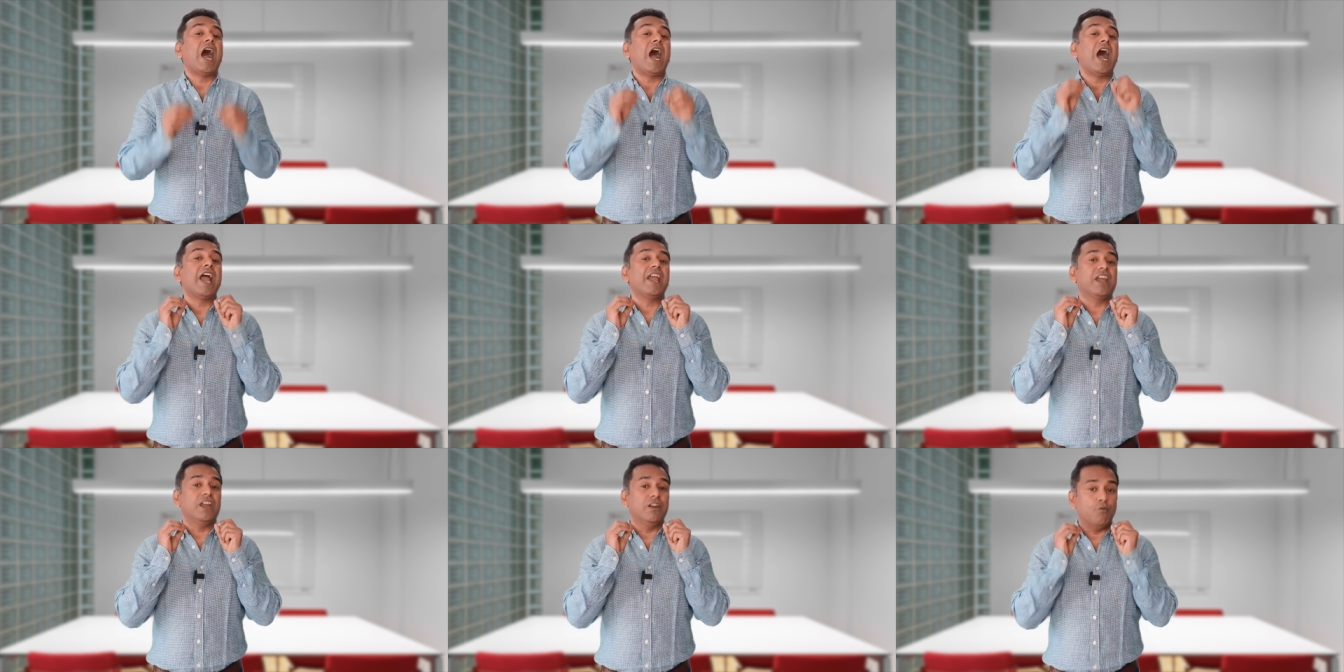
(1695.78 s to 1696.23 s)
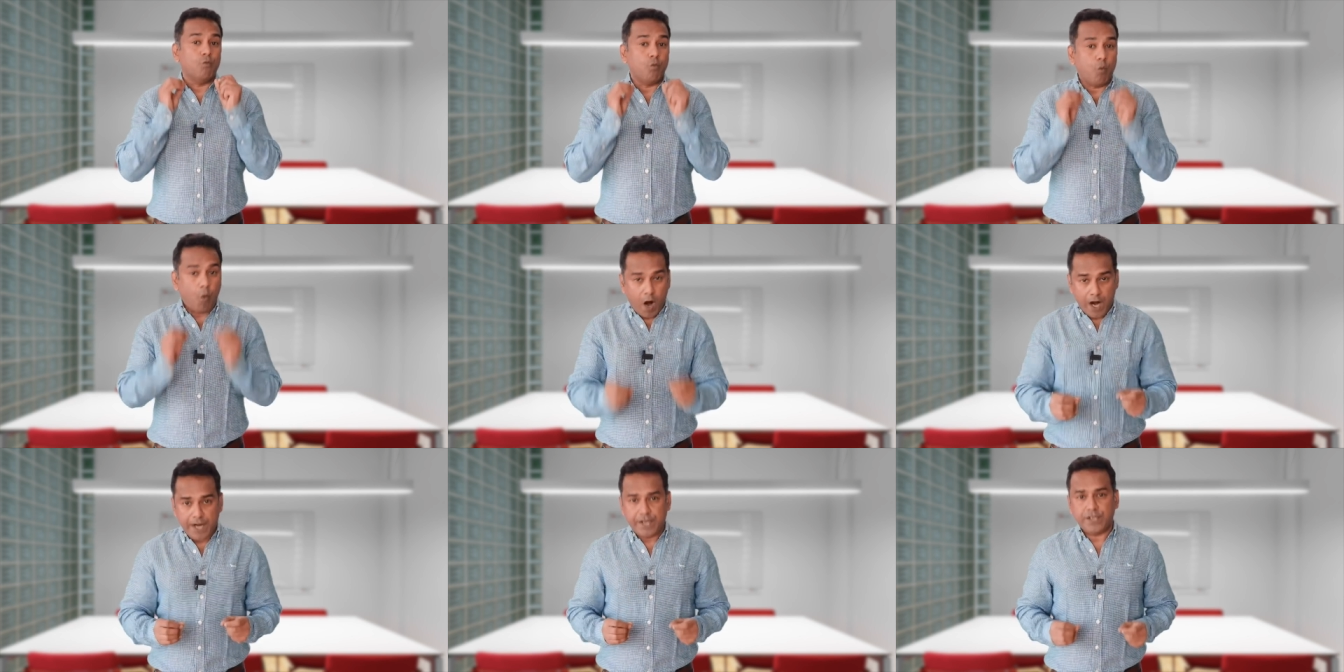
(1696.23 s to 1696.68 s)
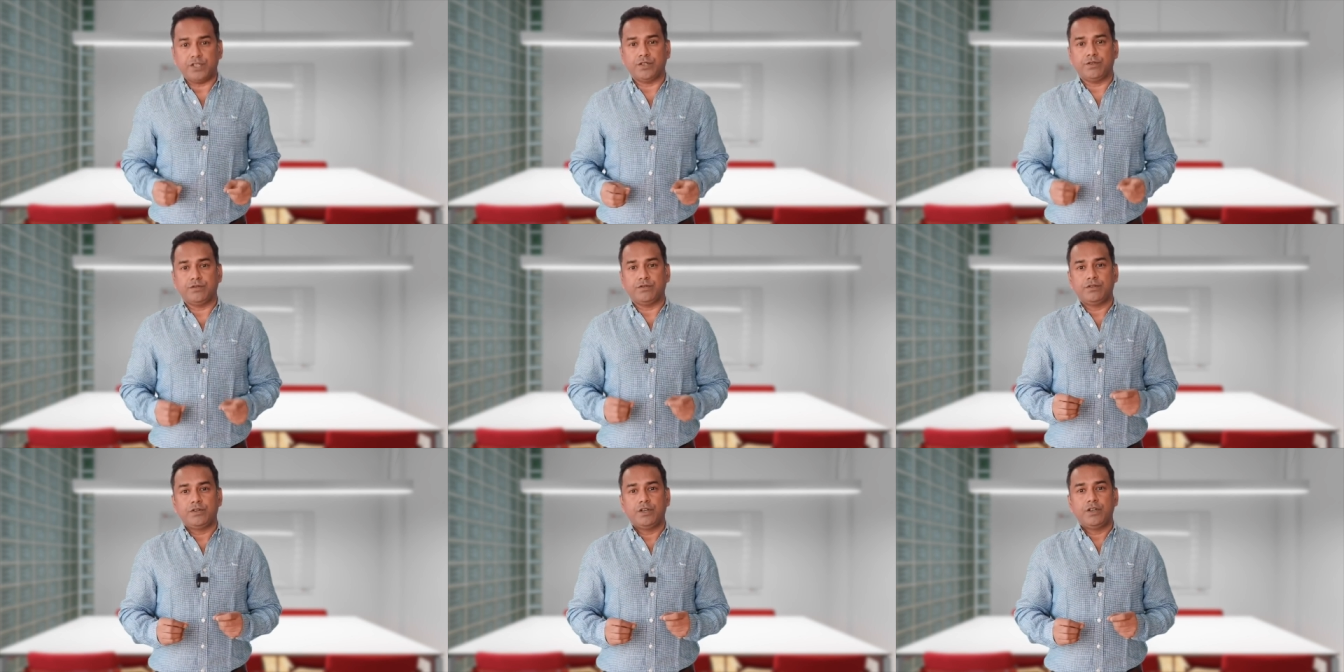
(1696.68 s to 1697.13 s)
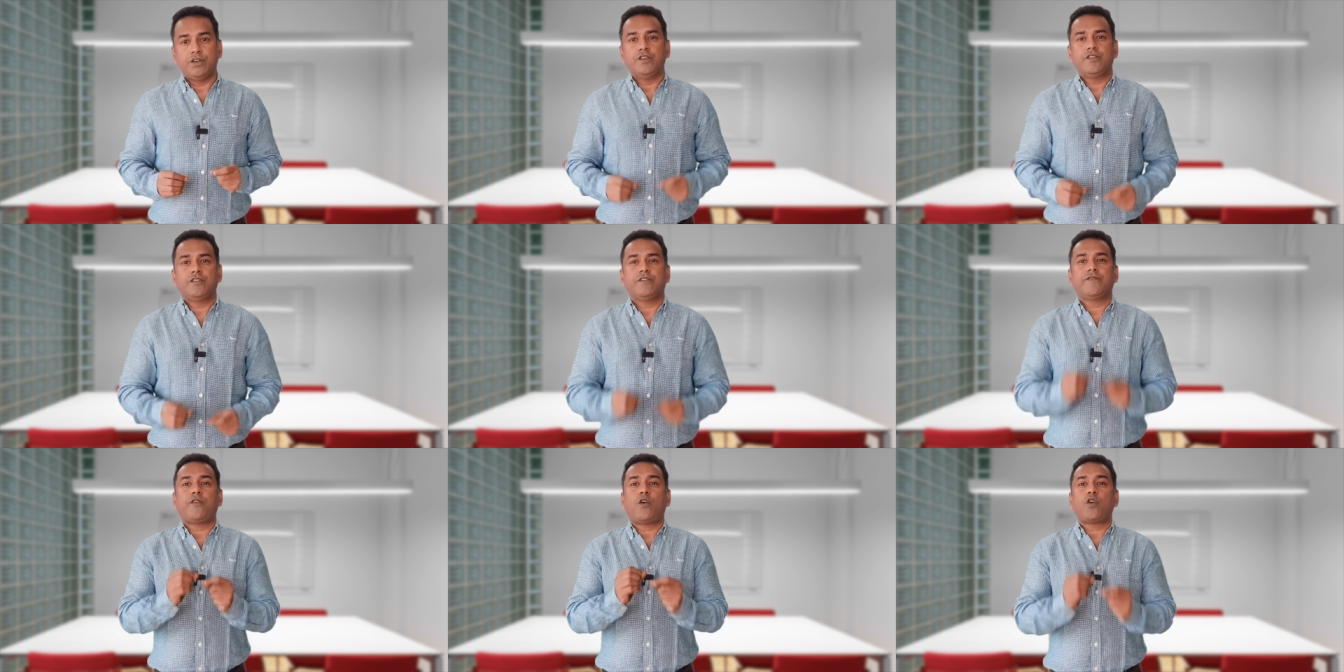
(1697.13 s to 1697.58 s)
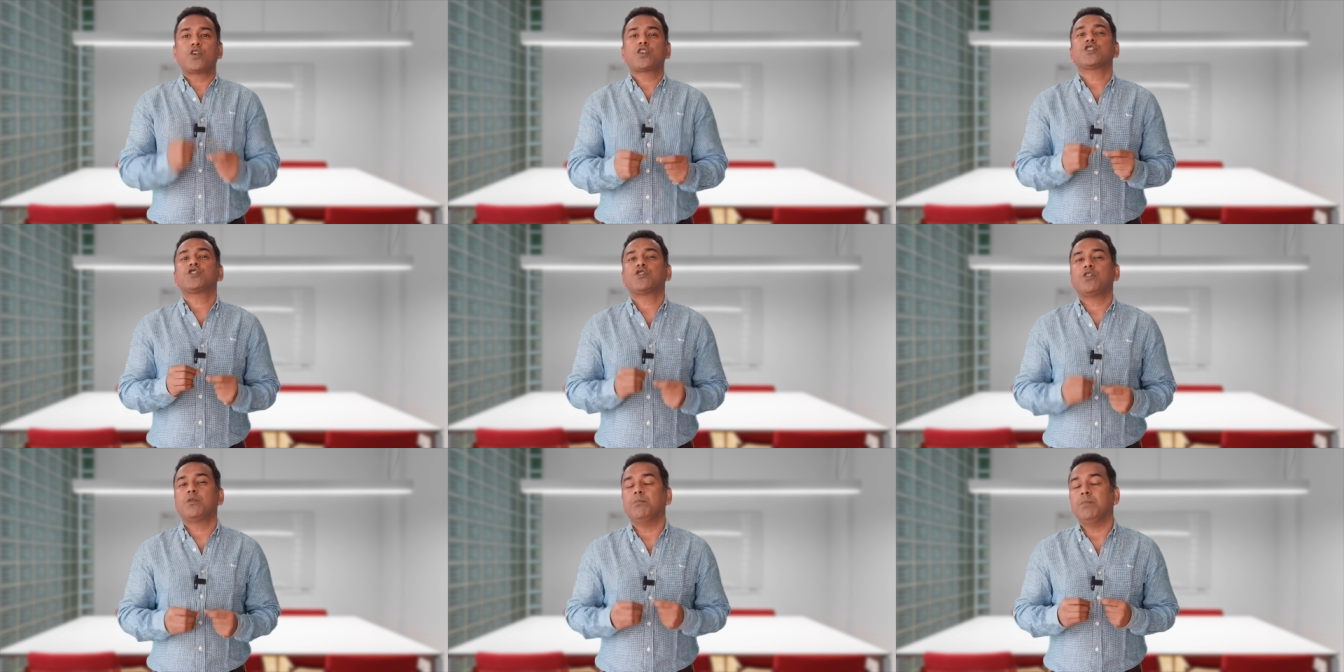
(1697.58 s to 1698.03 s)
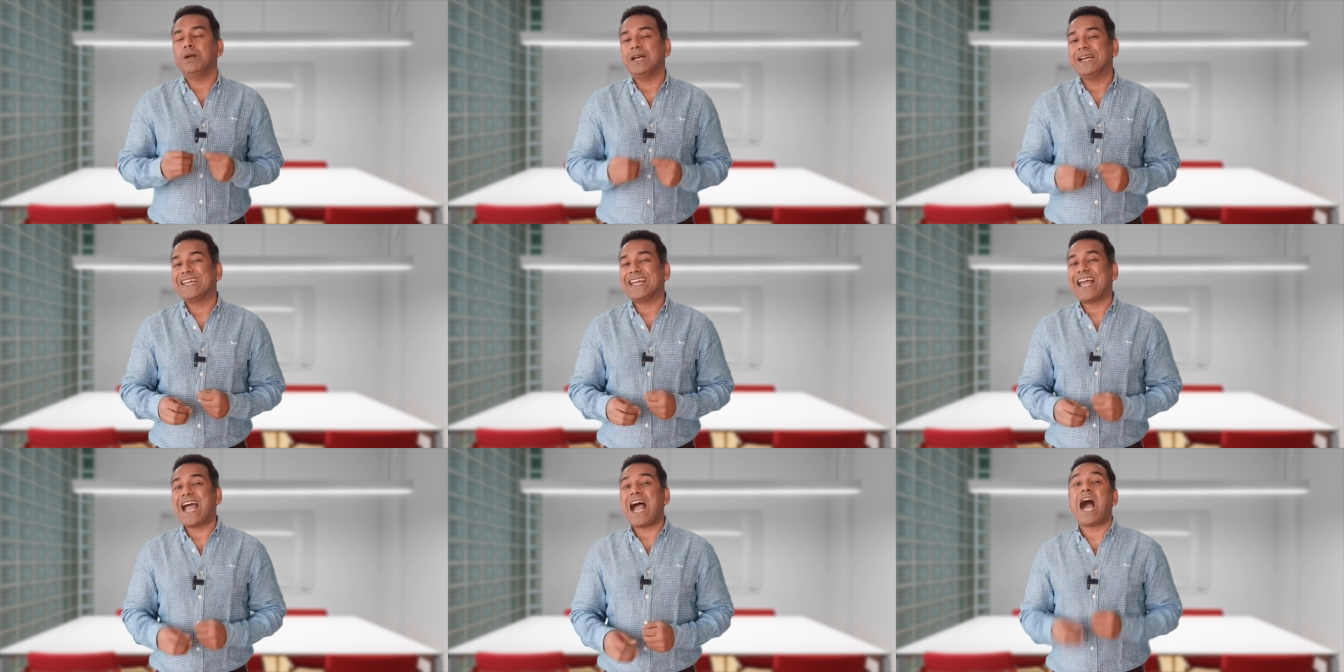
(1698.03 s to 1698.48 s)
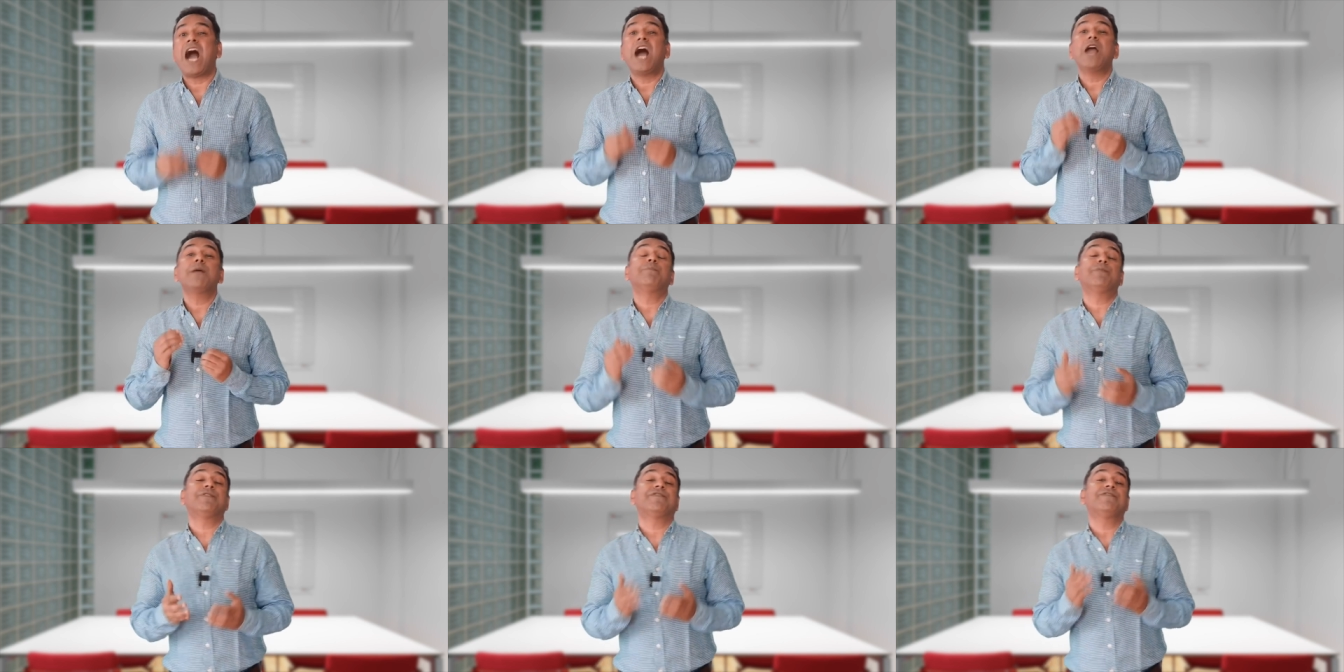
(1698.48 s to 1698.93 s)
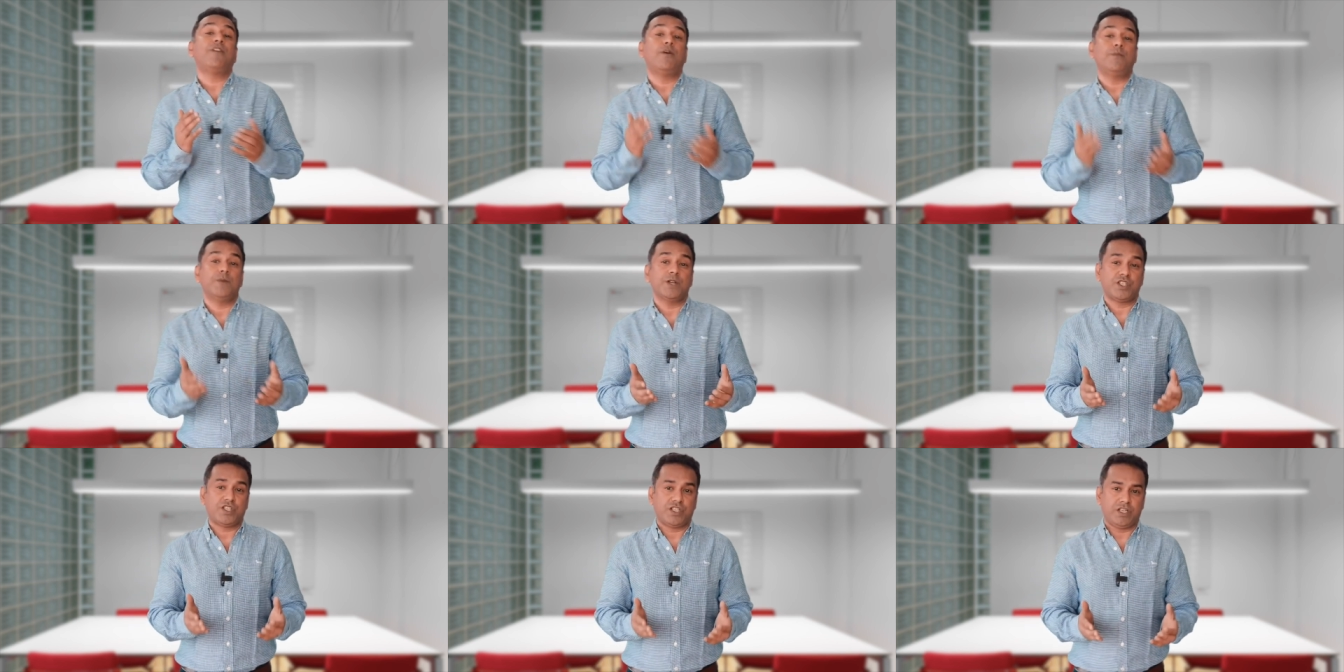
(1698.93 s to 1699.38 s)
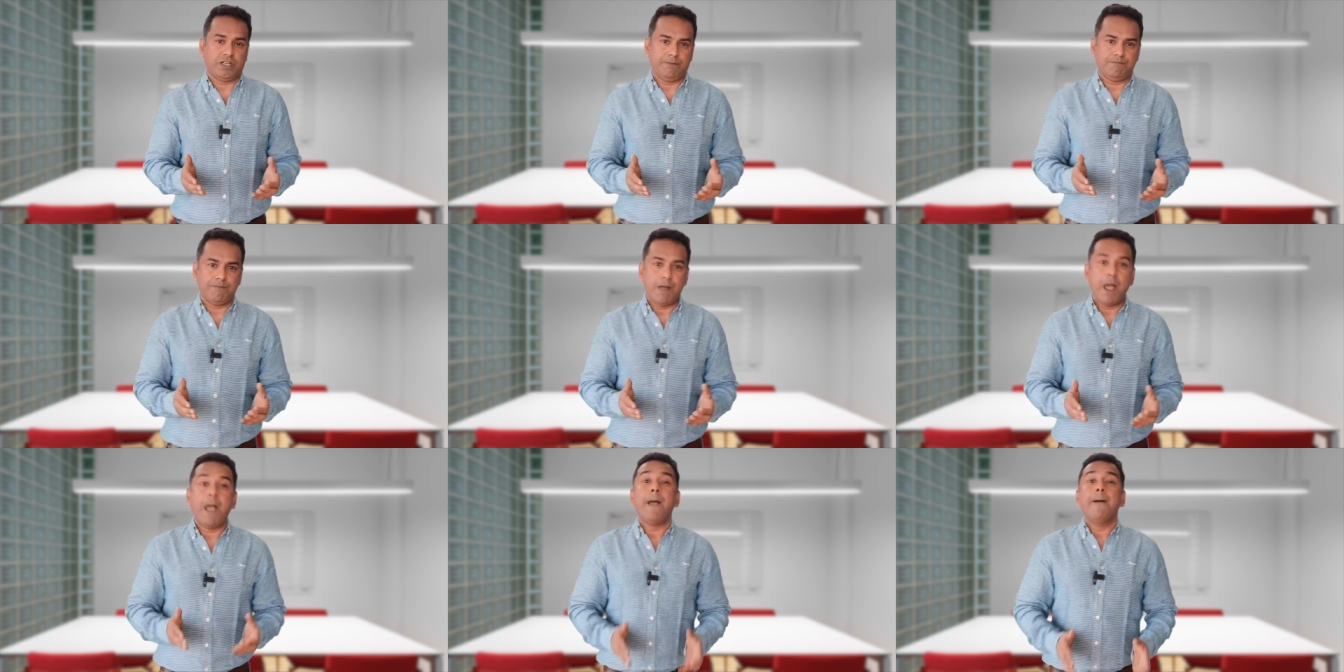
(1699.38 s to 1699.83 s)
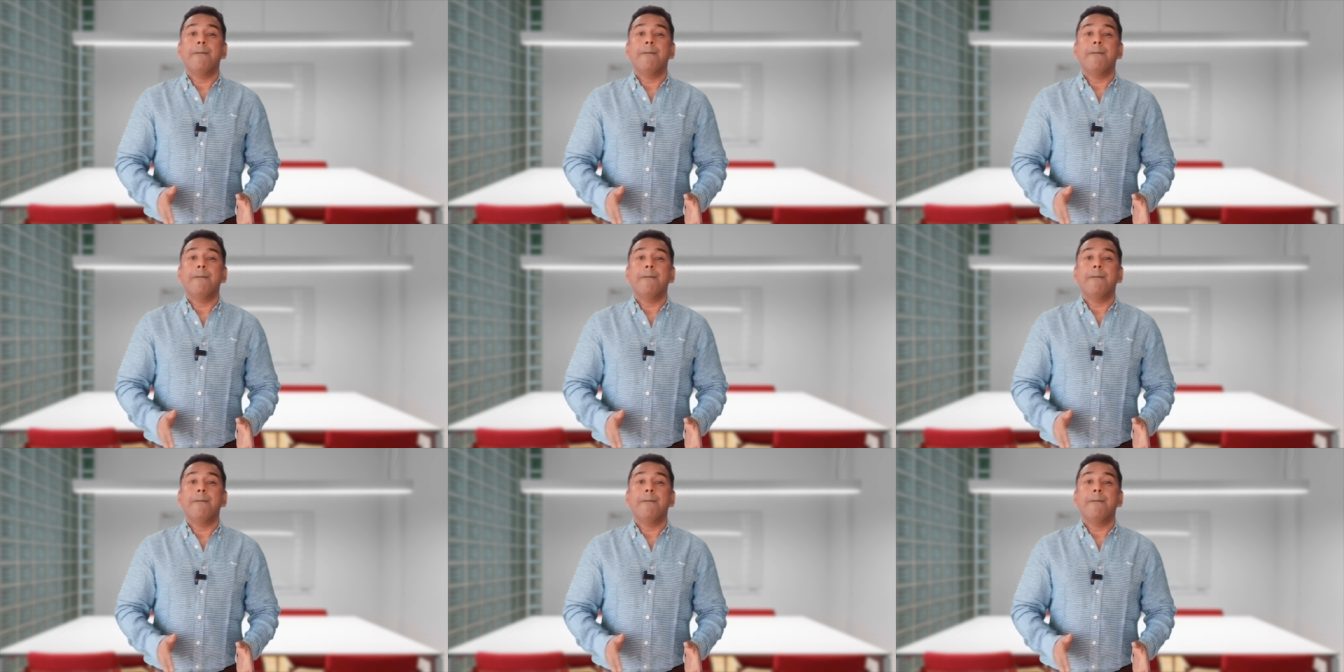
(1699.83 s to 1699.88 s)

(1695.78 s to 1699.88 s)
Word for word: I invite you to focus on building a high performance team.